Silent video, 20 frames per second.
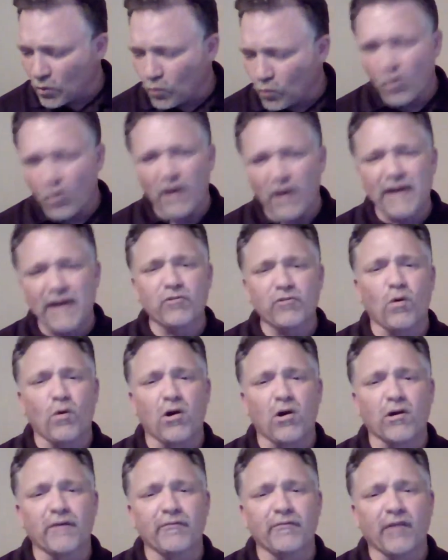Whatever
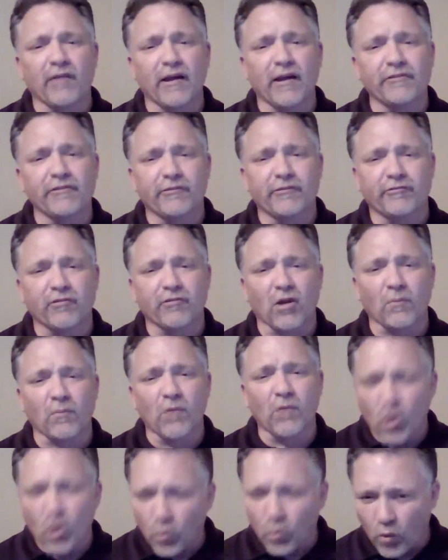walk of life you're from,